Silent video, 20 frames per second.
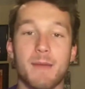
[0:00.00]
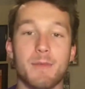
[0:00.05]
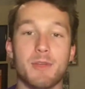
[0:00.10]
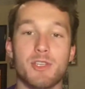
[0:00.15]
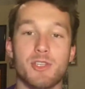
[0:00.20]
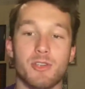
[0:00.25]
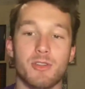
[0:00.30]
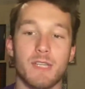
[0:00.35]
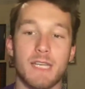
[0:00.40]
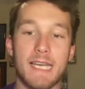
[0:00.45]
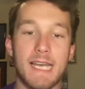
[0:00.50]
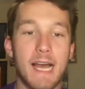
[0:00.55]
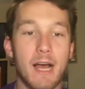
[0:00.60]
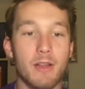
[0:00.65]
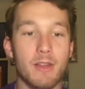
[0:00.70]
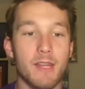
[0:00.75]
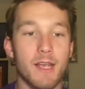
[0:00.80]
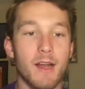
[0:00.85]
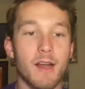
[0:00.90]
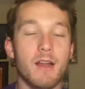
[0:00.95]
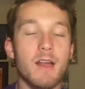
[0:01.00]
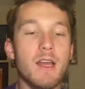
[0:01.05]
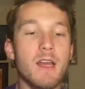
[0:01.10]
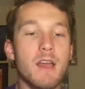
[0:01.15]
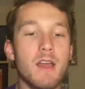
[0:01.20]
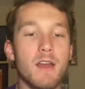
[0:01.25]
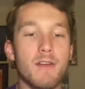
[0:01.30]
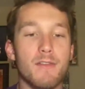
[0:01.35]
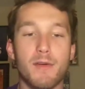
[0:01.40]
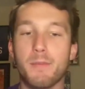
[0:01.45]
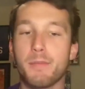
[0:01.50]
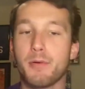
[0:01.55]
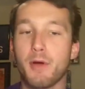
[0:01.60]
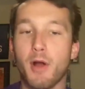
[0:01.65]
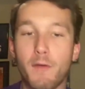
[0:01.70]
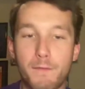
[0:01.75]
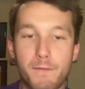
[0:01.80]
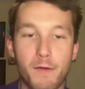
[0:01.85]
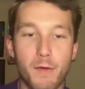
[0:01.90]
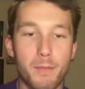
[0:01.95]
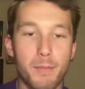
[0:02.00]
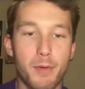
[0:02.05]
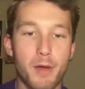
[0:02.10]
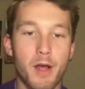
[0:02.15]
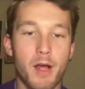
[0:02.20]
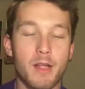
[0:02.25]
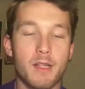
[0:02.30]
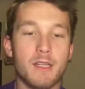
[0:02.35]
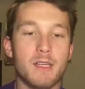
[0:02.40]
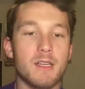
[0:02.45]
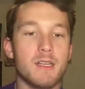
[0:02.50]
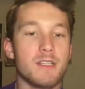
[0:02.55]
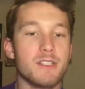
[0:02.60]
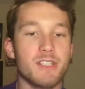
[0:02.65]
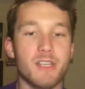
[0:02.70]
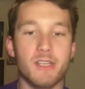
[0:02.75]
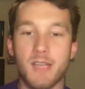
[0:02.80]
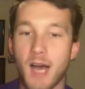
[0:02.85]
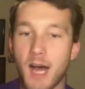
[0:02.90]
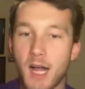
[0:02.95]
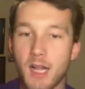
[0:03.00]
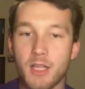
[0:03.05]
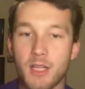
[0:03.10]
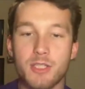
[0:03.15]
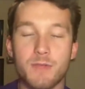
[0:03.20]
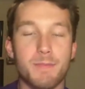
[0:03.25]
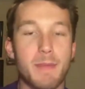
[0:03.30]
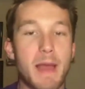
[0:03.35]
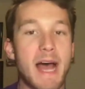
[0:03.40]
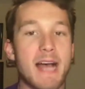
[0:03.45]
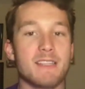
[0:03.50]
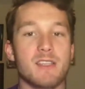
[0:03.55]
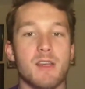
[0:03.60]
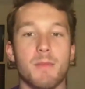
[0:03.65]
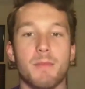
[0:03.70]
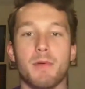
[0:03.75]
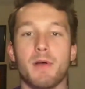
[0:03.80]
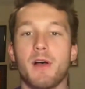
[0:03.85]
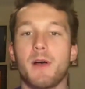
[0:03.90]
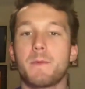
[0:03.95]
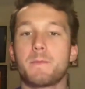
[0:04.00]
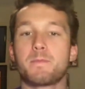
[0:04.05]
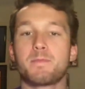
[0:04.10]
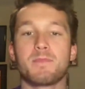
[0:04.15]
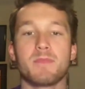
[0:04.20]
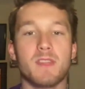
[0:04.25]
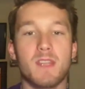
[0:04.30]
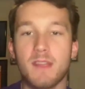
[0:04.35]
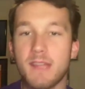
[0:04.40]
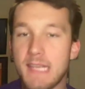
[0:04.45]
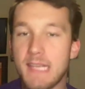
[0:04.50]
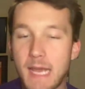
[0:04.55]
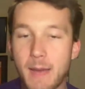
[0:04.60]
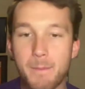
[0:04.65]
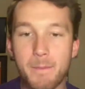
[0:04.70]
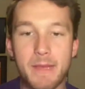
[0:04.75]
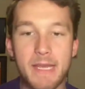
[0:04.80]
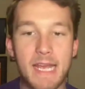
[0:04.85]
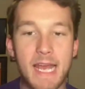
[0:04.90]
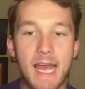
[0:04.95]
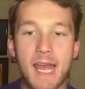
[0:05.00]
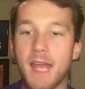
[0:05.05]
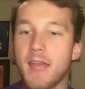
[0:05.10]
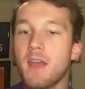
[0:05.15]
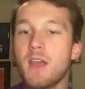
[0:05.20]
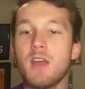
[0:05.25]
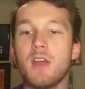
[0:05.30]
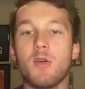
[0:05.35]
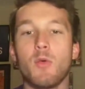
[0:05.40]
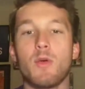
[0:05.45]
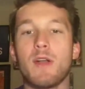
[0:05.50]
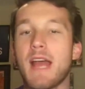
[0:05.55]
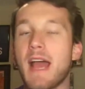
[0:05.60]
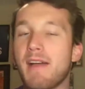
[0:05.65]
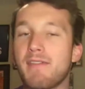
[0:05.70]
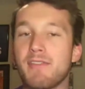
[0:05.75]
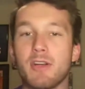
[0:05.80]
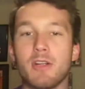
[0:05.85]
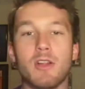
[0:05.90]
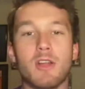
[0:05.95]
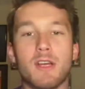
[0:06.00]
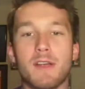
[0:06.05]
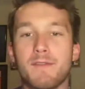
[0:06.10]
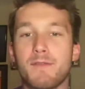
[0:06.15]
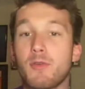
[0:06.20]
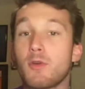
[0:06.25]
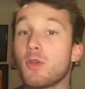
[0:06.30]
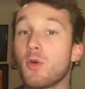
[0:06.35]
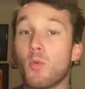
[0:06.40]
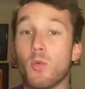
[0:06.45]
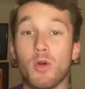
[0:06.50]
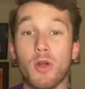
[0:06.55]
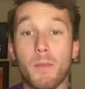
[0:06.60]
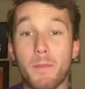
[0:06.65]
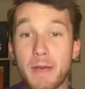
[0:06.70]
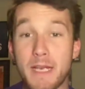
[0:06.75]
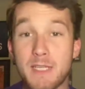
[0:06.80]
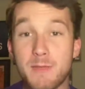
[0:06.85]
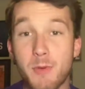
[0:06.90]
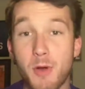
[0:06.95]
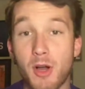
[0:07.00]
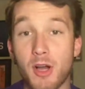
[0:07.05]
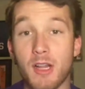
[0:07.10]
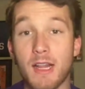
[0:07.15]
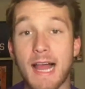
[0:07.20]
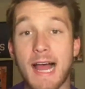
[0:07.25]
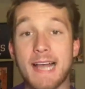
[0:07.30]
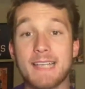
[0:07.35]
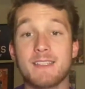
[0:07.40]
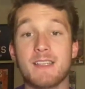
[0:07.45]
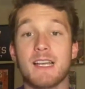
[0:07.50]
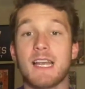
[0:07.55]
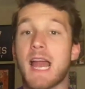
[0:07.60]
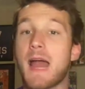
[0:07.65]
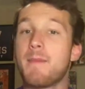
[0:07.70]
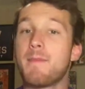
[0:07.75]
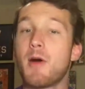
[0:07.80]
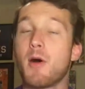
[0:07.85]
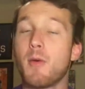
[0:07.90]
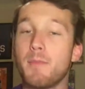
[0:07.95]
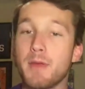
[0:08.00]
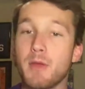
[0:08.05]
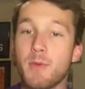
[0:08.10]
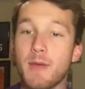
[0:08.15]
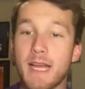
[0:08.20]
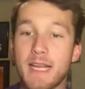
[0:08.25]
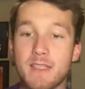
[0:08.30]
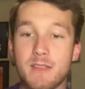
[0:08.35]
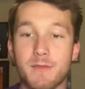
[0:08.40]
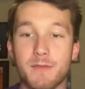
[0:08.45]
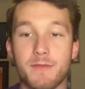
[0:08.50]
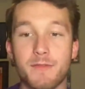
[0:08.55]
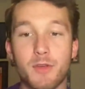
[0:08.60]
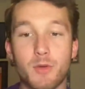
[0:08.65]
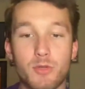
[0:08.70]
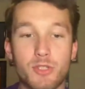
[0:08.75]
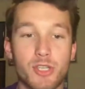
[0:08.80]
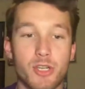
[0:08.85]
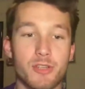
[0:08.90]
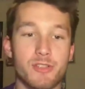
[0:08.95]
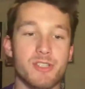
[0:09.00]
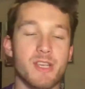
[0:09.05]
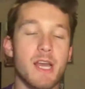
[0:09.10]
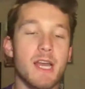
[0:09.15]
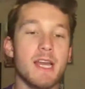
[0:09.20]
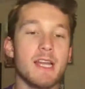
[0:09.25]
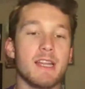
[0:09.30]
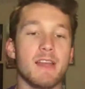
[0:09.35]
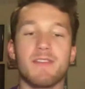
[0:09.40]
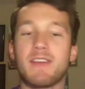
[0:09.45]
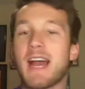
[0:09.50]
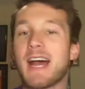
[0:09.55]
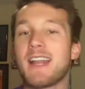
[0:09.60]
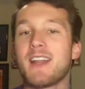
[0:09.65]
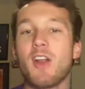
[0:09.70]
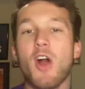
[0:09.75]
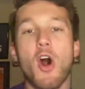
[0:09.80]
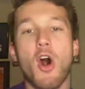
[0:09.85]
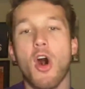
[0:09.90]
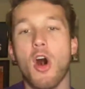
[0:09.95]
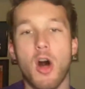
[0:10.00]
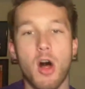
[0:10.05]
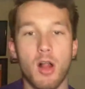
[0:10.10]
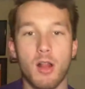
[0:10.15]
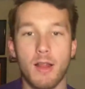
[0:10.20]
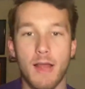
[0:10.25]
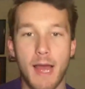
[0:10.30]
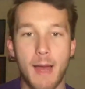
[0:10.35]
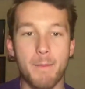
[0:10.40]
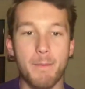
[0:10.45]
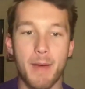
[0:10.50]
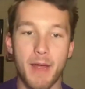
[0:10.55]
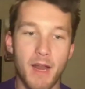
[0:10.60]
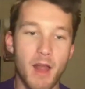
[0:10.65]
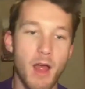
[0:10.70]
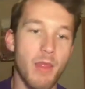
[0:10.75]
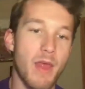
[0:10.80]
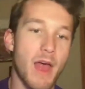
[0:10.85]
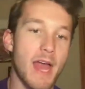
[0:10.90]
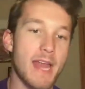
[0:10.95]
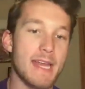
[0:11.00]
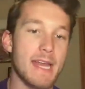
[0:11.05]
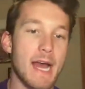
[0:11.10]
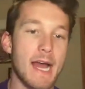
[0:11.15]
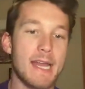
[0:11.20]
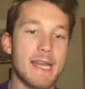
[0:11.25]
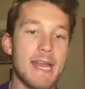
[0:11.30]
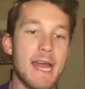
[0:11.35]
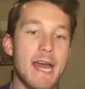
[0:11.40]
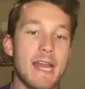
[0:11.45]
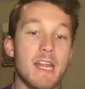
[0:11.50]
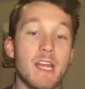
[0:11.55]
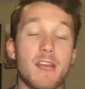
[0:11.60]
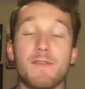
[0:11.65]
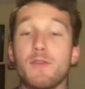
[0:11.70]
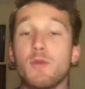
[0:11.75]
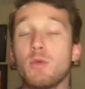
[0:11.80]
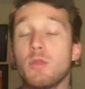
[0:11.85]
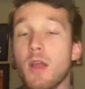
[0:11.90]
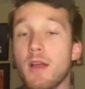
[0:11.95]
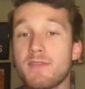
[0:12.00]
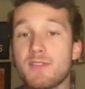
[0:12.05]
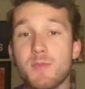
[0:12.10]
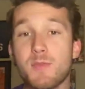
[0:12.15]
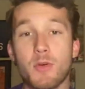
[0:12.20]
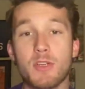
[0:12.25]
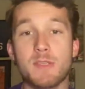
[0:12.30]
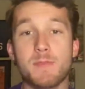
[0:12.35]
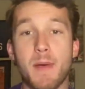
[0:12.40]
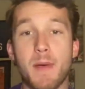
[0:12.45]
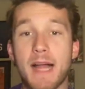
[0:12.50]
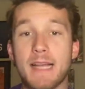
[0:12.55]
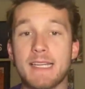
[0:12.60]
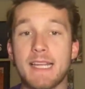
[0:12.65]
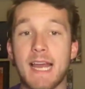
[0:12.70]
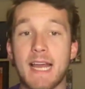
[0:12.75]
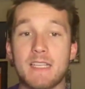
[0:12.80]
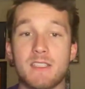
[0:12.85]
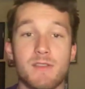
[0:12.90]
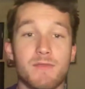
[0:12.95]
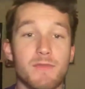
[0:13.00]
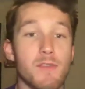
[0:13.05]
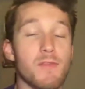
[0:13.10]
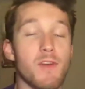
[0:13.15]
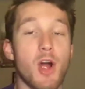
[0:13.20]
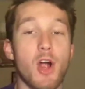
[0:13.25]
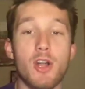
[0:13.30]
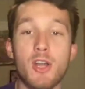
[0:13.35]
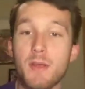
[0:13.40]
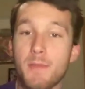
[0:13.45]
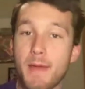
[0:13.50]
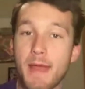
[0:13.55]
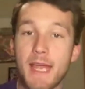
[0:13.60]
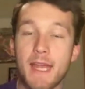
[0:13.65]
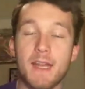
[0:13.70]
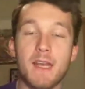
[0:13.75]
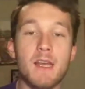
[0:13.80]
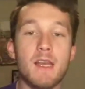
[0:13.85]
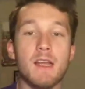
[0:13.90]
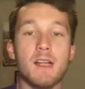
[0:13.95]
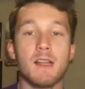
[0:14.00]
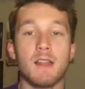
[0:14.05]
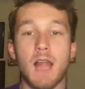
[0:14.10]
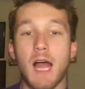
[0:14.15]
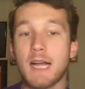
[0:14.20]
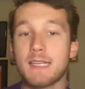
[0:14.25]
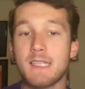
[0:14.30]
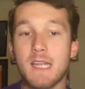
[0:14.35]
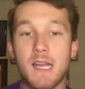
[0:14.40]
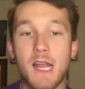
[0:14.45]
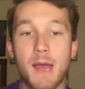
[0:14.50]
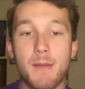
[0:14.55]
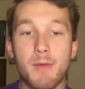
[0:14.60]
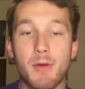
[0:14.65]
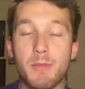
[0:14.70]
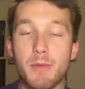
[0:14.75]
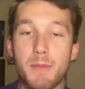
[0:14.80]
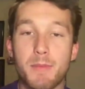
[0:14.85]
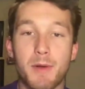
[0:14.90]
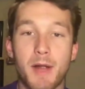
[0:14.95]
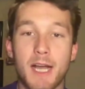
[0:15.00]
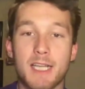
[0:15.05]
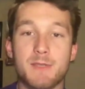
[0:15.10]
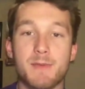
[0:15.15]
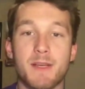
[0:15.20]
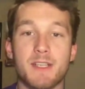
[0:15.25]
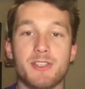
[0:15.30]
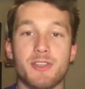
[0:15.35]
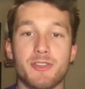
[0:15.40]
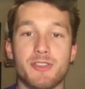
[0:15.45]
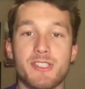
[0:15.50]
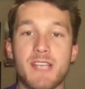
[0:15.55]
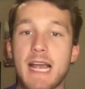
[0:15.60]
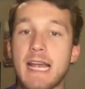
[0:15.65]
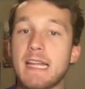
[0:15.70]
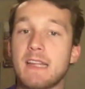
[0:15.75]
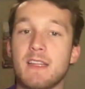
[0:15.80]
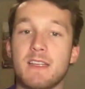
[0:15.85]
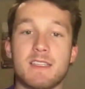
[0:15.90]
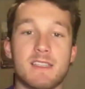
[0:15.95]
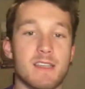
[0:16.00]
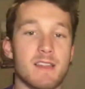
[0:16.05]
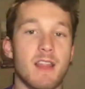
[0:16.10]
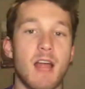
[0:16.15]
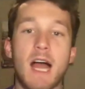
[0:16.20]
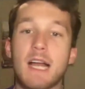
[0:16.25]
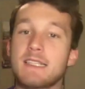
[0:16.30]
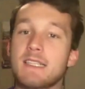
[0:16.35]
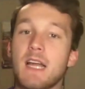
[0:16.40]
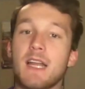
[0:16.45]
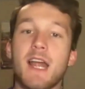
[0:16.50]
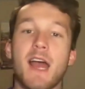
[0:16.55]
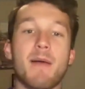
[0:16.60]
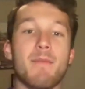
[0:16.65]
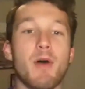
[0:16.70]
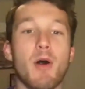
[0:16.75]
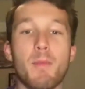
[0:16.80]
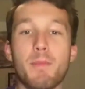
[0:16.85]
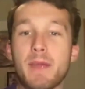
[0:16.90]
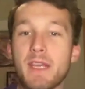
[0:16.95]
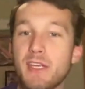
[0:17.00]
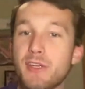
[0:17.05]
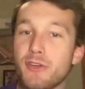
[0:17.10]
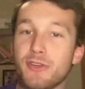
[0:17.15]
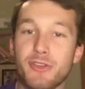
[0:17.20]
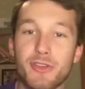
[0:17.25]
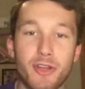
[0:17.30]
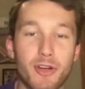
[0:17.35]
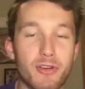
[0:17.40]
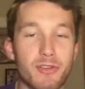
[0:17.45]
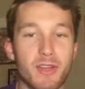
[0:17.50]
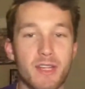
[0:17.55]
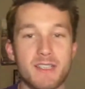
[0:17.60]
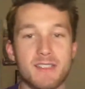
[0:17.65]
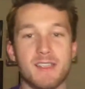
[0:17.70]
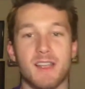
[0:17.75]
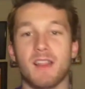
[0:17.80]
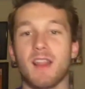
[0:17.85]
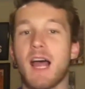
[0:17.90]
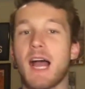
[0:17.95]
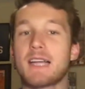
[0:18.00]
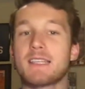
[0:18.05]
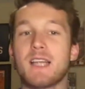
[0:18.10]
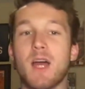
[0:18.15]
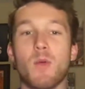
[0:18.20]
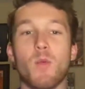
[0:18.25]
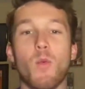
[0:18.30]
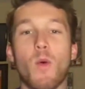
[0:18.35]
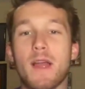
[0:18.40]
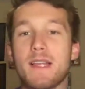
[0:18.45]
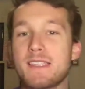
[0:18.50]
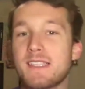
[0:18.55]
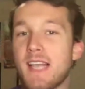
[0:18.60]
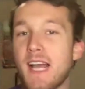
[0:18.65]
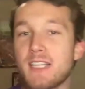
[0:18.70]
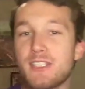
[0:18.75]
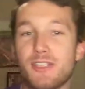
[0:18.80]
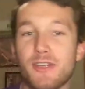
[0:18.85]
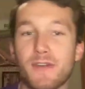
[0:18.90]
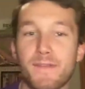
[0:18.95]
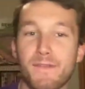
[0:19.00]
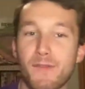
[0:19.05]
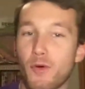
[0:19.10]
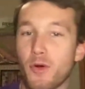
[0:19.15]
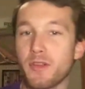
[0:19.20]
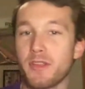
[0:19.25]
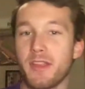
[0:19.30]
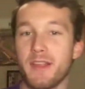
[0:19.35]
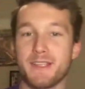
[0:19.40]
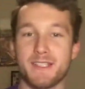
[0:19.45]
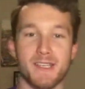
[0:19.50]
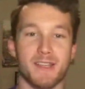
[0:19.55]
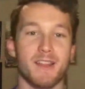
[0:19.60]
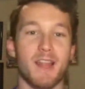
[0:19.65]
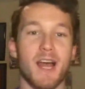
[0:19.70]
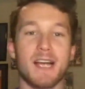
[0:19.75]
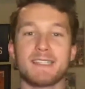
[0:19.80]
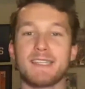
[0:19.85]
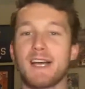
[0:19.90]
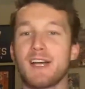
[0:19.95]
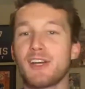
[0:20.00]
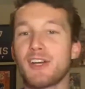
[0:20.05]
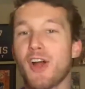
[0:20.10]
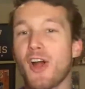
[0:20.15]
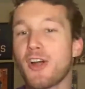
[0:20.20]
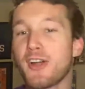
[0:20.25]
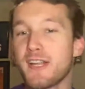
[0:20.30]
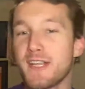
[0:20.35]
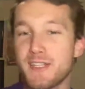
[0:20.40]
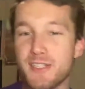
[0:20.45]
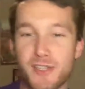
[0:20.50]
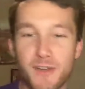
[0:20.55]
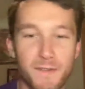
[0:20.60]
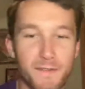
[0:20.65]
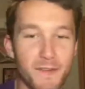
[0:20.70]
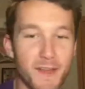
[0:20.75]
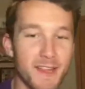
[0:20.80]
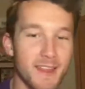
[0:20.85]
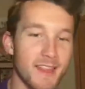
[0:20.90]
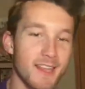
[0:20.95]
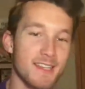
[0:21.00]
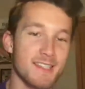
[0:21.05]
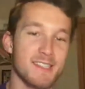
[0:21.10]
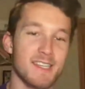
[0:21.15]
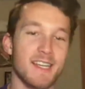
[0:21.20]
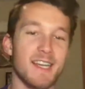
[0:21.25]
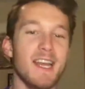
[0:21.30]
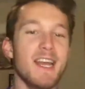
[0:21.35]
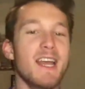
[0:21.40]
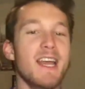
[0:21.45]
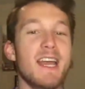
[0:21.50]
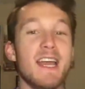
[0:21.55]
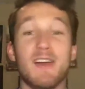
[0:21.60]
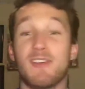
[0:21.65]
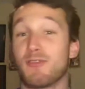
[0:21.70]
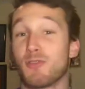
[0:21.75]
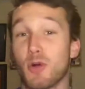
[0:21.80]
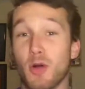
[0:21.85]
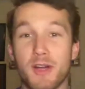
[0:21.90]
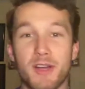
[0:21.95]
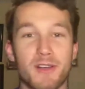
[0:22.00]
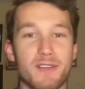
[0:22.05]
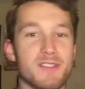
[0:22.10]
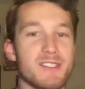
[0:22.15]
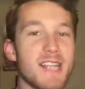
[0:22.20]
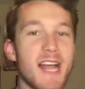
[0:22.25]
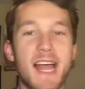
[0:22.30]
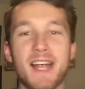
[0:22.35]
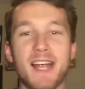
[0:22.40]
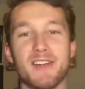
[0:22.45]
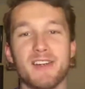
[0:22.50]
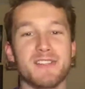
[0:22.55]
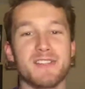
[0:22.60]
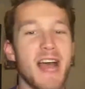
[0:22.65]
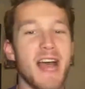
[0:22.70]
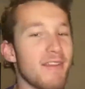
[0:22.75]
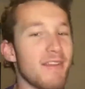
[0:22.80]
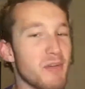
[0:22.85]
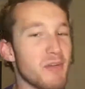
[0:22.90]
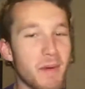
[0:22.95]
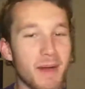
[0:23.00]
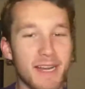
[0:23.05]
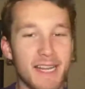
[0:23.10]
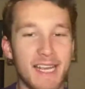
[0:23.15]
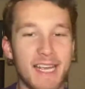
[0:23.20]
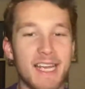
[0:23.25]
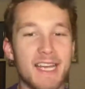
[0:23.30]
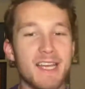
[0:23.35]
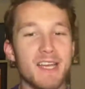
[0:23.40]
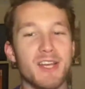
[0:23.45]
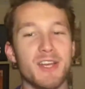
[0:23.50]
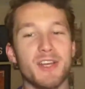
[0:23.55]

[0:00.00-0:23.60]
amateur league out there, from pro football to college basketball to the NBA. Whatever you're looking for, the World Baseball Classic, MLB, we got some futures. They've got it all at BetOnline.net. If you love sports podcasts, if you've already made Lockdown MLB Prospects your second listen, Lockdown MLB your third listen, Lockdown White Sox your fourth listen, Lockdown Guardians your fifth listen, Royals, Tigers, everybody,